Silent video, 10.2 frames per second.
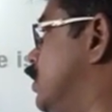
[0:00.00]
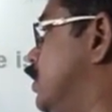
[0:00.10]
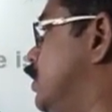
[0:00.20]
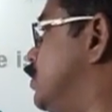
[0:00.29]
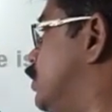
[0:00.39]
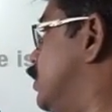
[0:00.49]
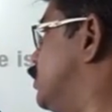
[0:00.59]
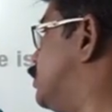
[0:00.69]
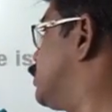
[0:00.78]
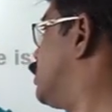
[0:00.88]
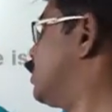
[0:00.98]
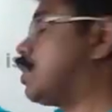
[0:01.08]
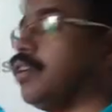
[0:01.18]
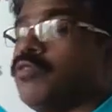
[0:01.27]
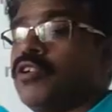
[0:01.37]
He says,
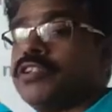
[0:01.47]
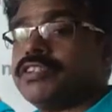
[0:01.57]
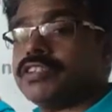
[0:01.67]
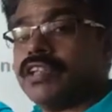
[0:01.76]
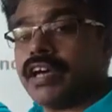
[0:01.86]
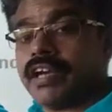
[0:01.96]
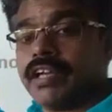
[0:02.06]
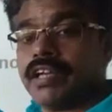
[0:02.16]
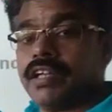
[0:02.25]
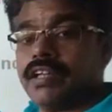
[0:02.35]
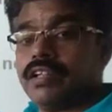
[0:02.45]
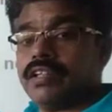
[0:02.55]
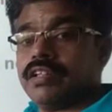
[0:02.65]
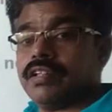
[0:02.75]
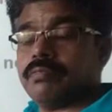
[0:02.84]
cowards die
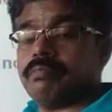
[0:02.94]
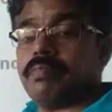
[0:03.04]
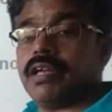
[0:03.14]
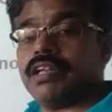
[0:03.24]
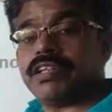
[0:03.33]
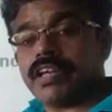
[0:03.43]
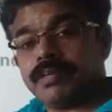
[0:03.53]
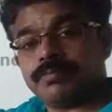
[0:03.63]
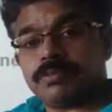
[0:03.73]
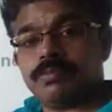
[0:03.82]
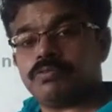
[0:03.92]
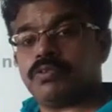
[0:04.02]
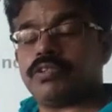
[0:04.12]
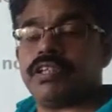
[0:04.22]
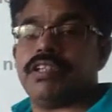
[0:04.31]
many times
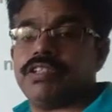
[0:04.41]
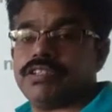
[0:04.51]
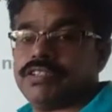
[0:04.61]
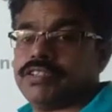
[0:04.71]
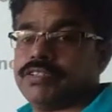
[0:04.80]
before their death.